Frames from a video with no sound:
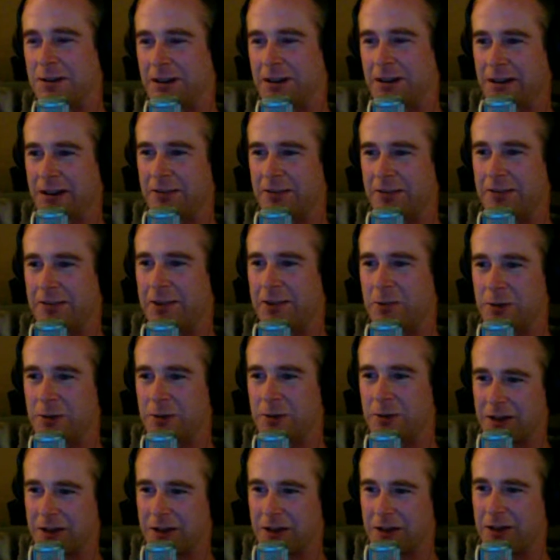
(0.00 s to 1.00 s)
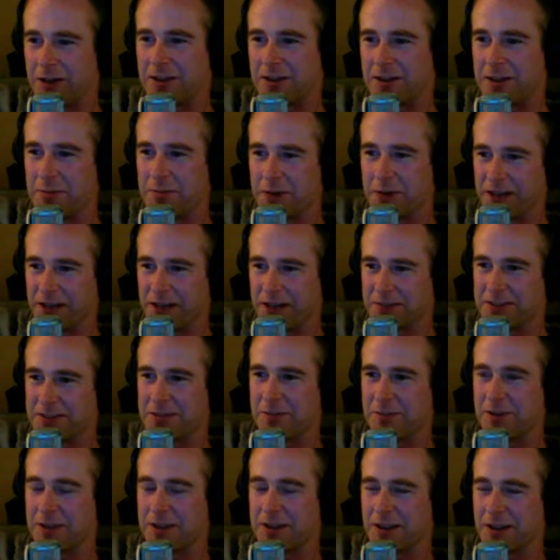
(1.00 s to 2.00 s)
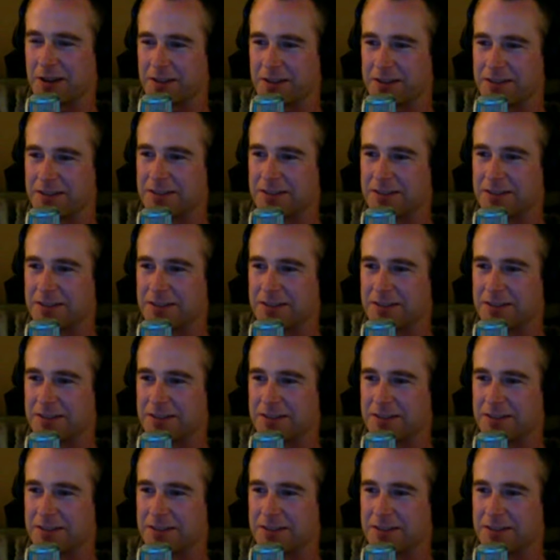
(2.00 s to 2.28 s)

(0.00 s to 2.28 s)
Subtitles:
I don't know why you thought that I might have something else.